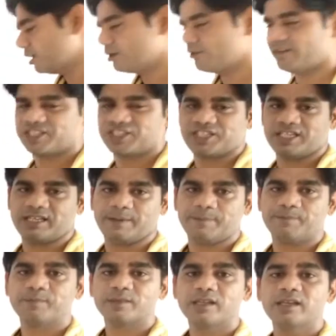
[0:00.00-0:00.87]
question.
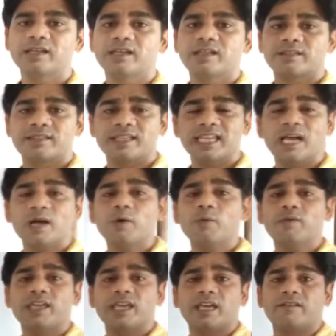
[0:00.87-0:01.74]
So
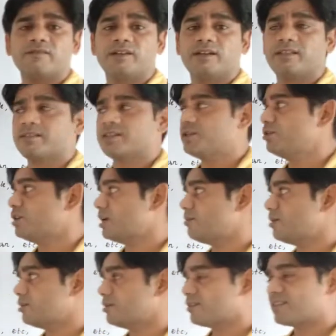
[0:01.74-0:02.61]
now we have understood
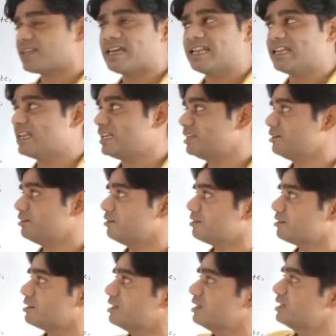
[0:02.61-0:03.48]
about the silent
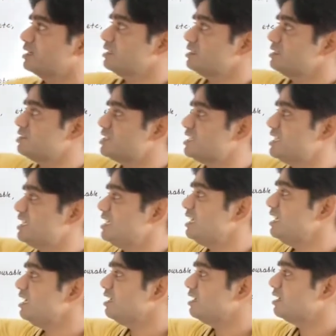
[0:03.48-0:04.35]
letters
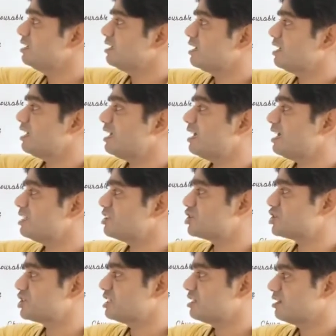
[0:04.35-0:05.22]
G,
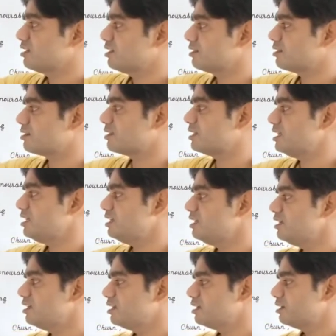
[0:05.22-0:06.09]
H,
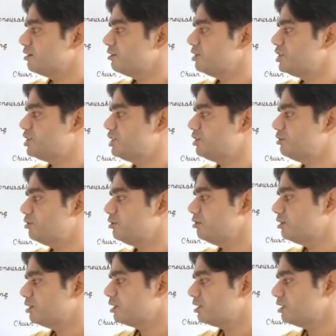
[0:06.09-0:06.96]
C,
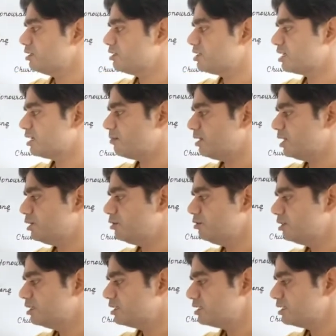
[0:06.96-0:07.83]
U,
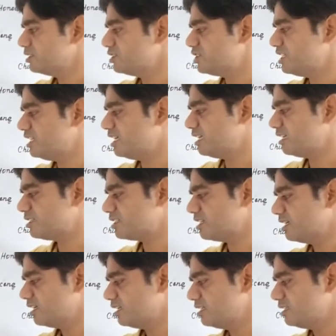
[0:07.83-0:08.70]
W, G, H,
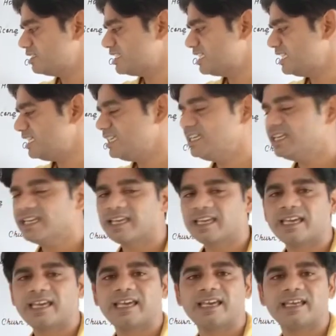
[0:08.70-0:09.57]
D
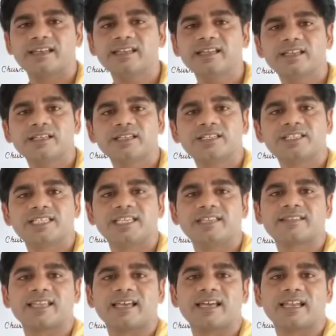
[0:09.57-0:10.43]
and
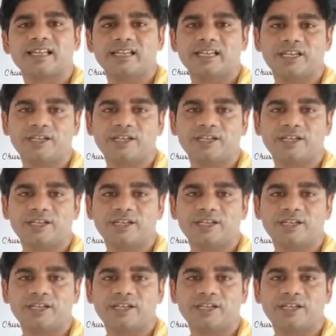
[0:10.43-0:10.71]
T silent